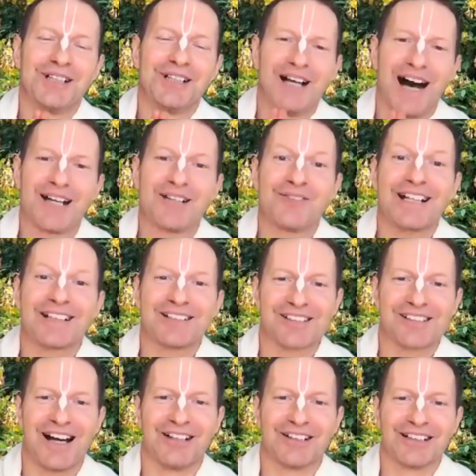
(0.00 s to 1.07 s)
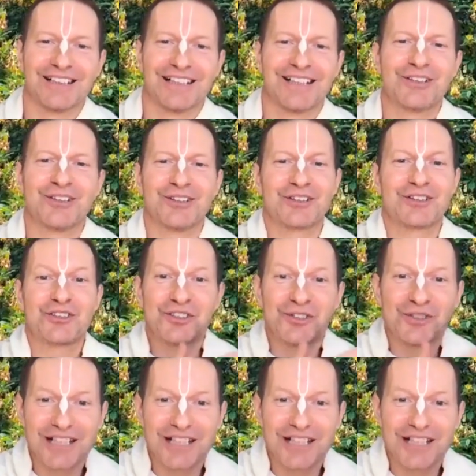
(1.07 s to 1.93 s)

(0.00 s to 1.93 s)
I reconcile your two